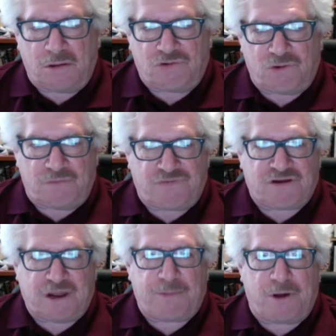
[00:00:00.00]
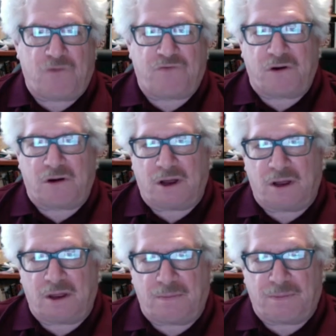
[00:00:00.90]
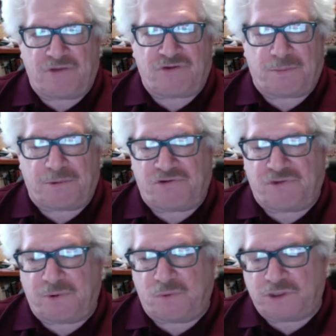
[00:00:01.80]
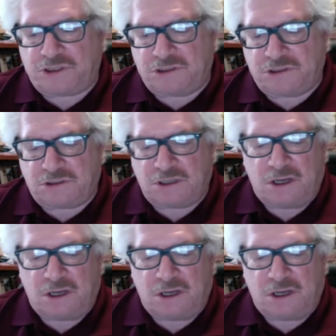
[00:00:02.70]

sort of skip over a, a, basic principle, which is